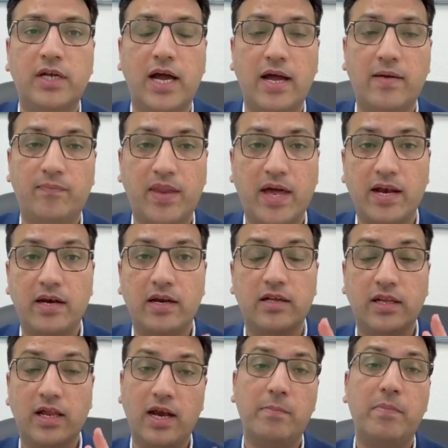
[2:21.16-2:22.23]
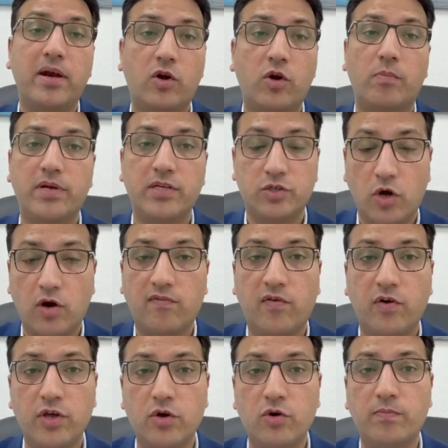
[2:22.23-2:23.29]
then the limited company is not
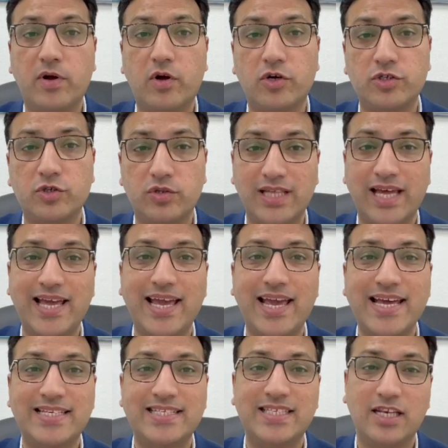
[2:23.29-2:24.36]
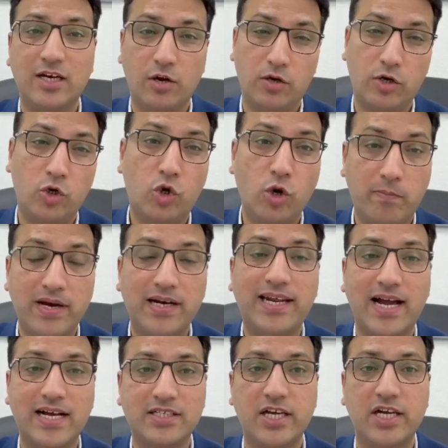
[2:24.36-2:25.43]
for you, because you think it's the double
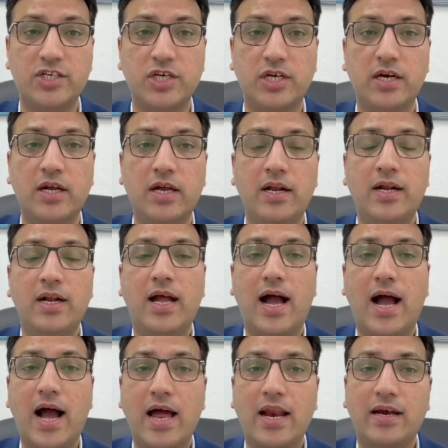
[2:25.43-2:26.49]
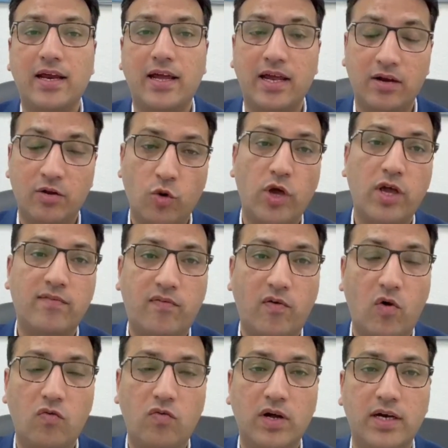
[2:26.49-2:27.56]
taxation, and in going
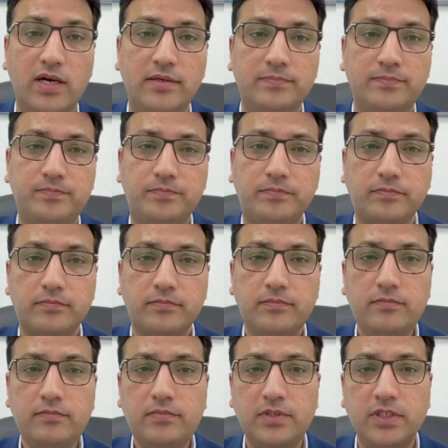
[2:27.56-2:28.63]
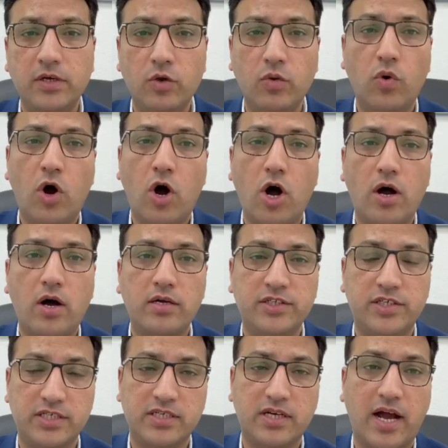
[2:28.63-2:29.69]
forward, you are
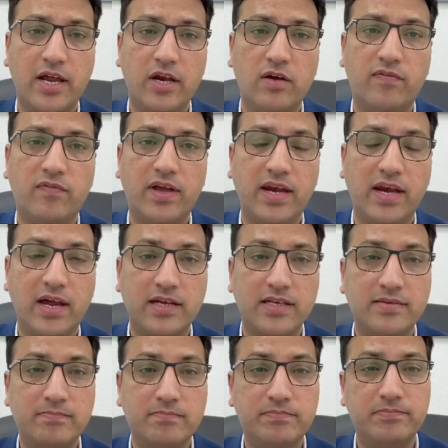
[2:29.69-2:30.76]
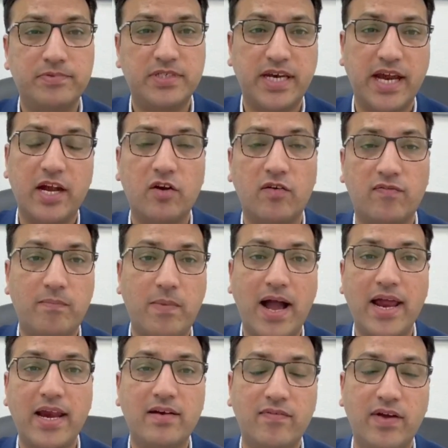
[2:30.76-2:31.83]
just kind of in a state of
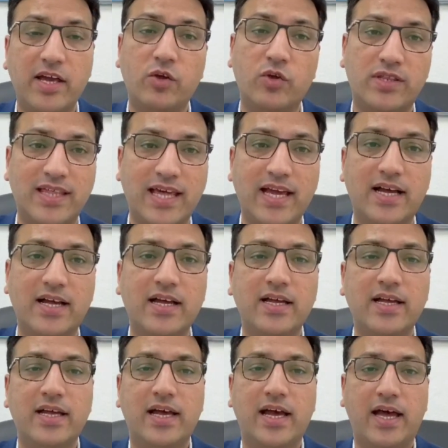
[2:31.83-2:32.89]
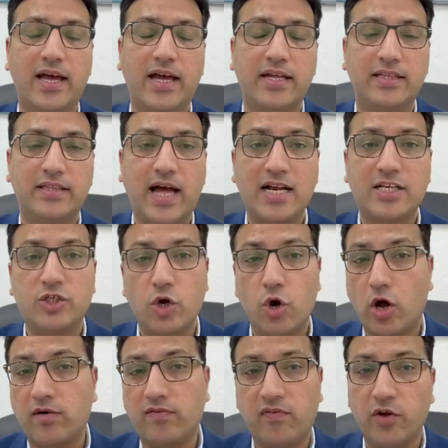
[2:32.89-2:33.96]
mind where you think that's
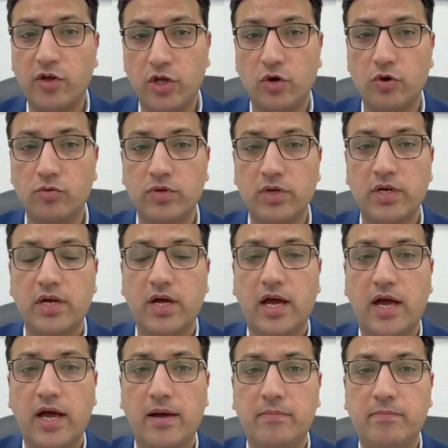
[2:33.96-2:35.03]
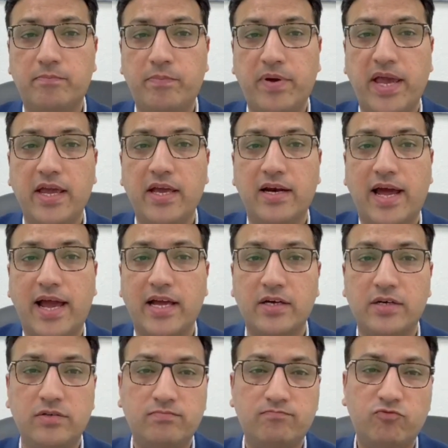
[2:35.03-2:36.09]
not for you. Paying
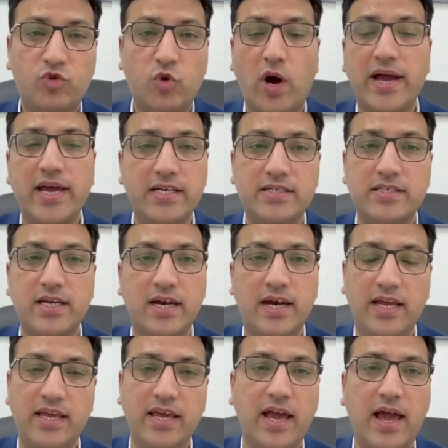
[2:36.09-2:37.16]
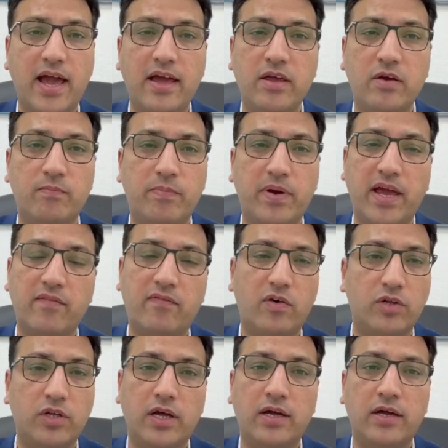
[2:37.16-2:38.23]
like twice in a year, you pay
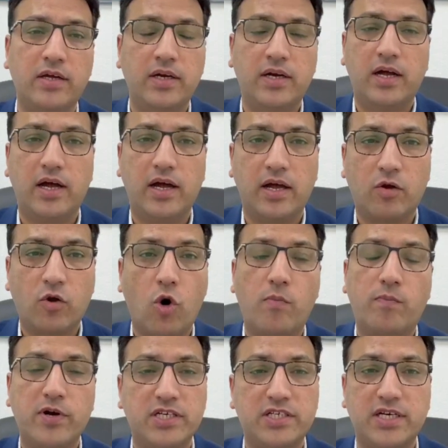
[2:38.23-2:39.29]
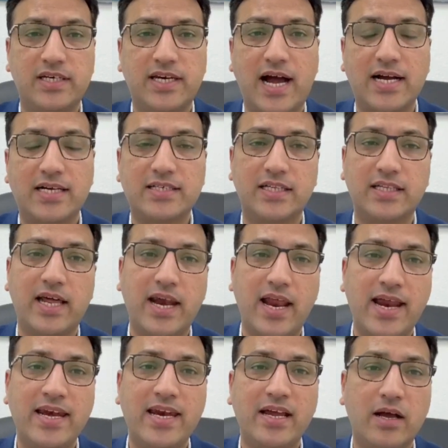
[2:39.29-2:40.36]
for the corporation tax, and then
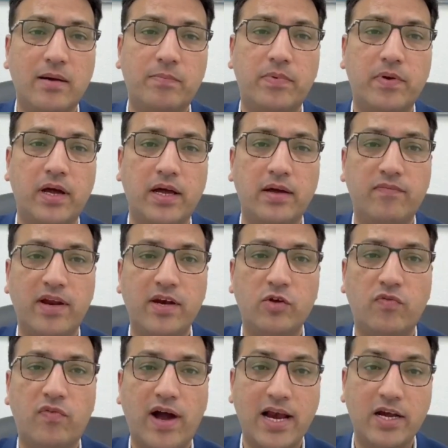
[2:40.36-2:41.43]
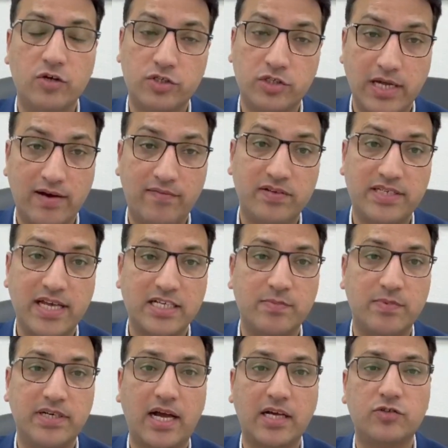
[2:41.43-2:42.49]
ending up when you file your
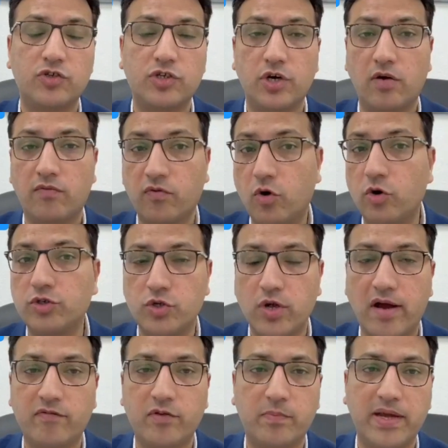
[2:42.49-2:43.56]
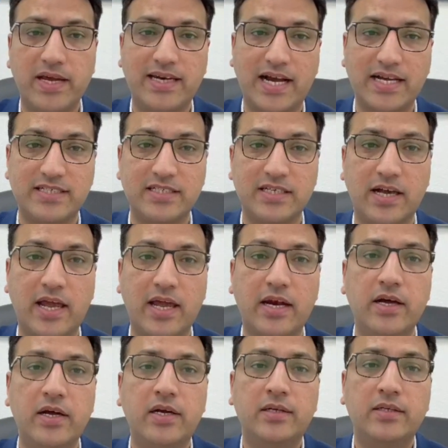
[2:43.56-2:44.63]
self-assessment tax return, of course, you have to pay taxes
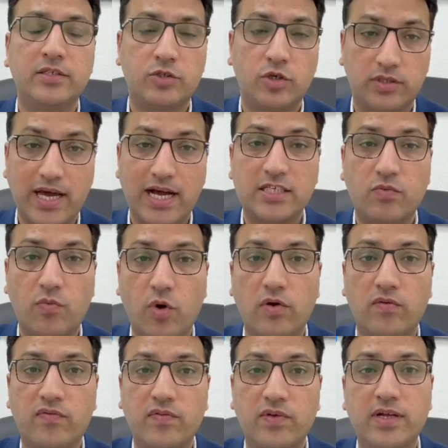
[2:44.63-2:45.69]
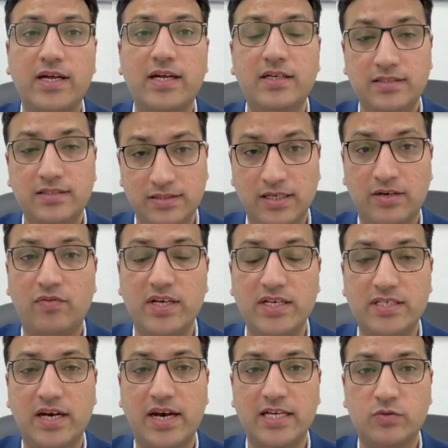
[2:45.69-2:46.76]
again. So that's one of the
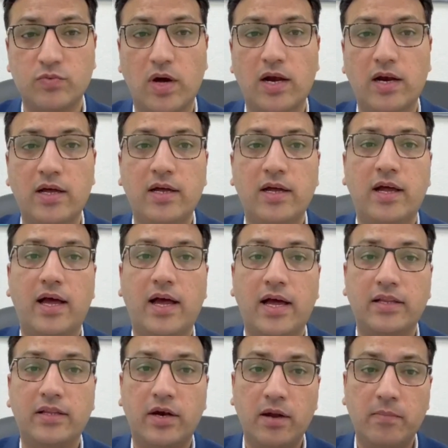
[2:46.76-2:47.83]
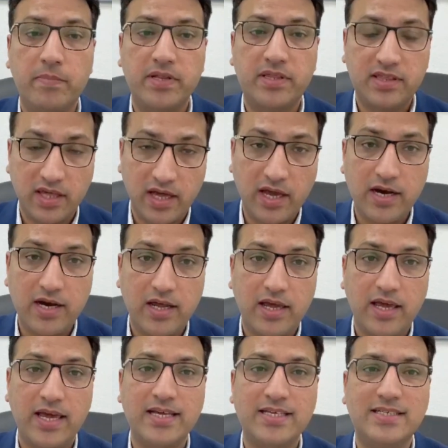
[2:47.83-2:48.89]
reason as well. The number third
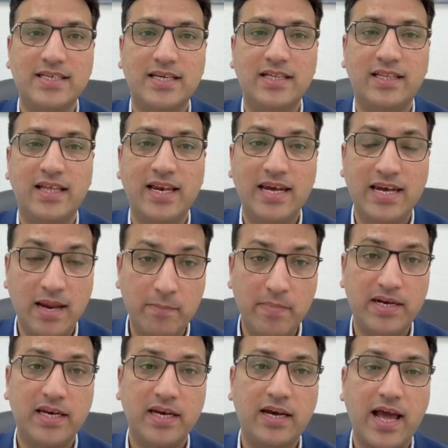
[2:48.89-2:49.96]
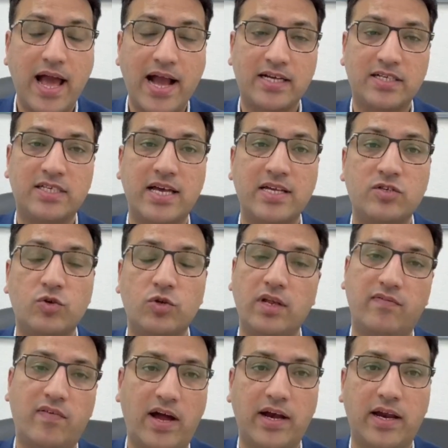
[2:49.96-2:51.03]
is the limited access to the
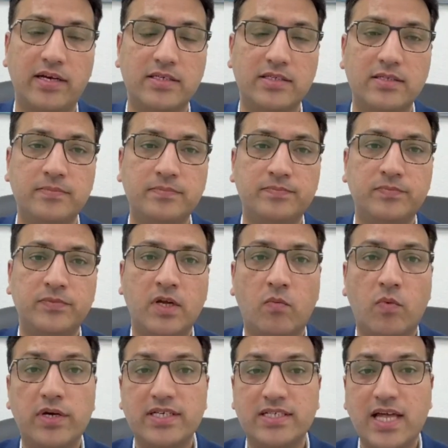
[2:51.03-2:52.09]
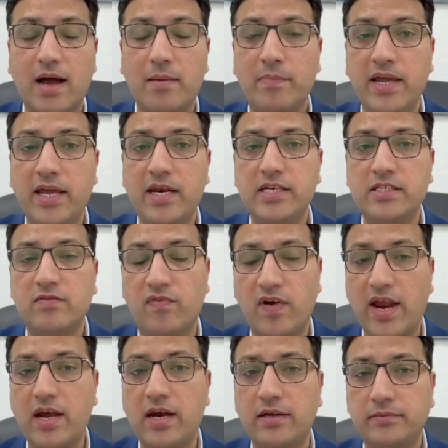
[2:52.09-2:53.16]
finance. What does that mean is
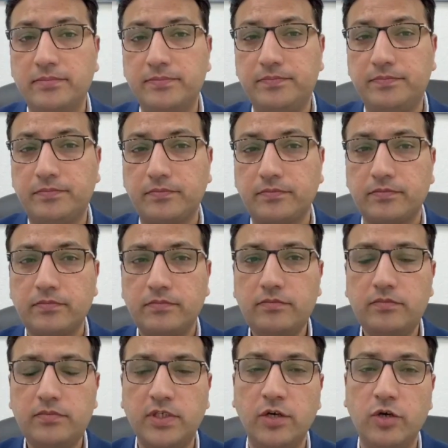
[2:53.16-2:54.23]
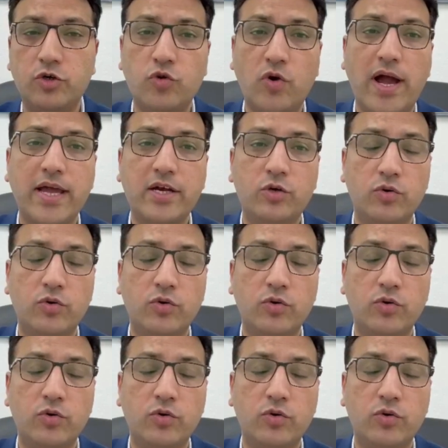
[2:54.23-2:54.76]
when you try